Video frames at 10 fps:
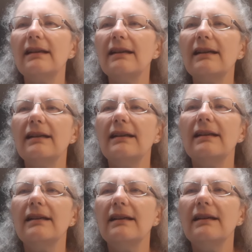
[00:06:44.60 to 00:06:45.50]

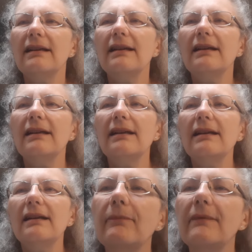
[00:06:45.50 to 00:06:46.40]

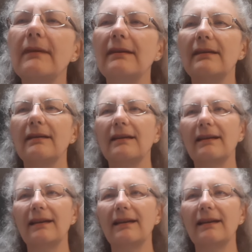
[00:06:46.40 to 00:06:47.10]
(silence)